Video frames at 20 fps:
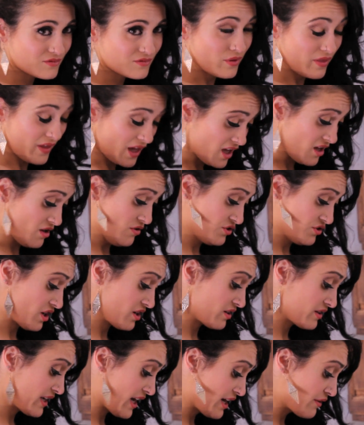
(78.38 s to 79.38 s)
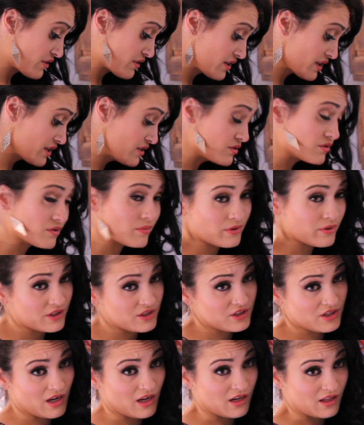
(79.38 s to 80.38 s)
Well, thank you, Charlie. I really do
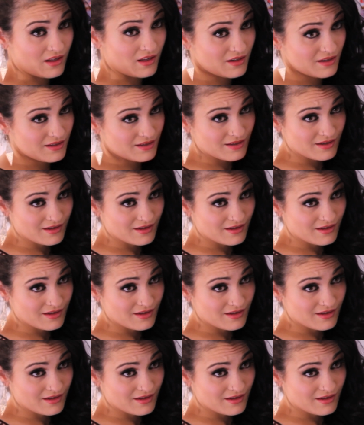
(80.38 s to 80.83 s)
appreciate it.